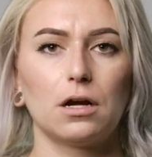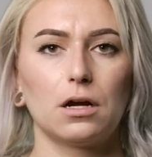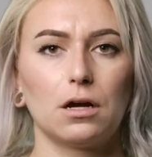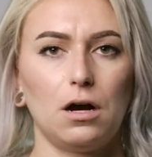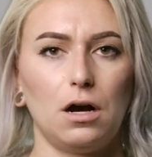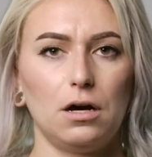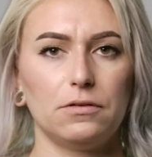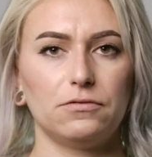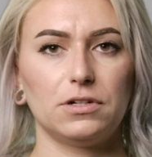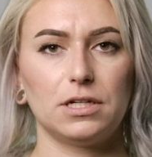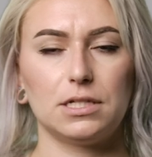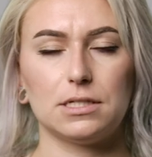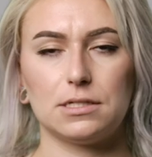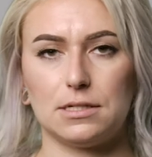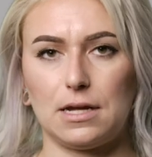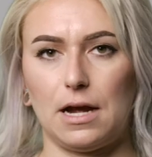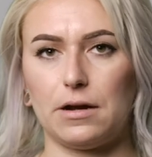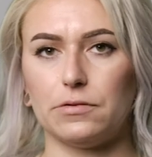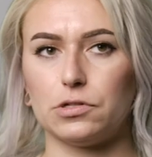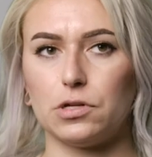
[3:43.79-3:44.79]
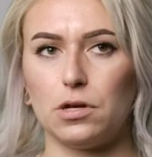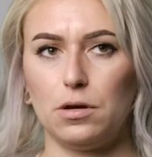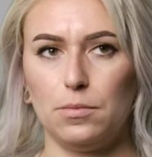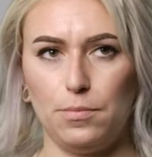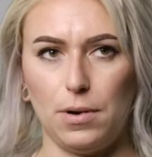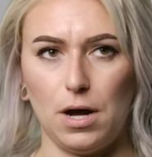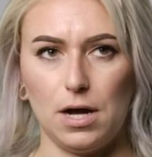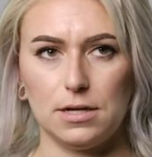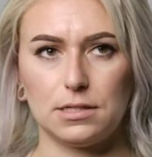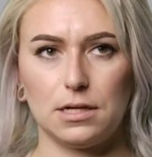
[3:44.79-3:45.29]
Confidence sounds
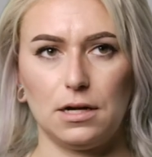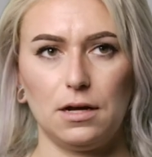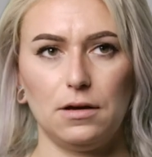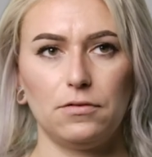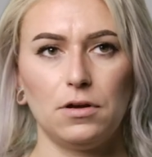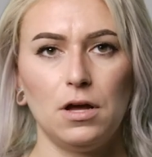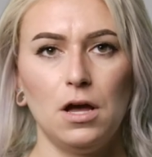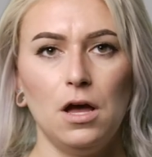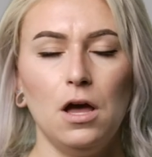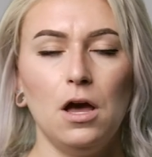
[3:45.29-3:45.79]
positive.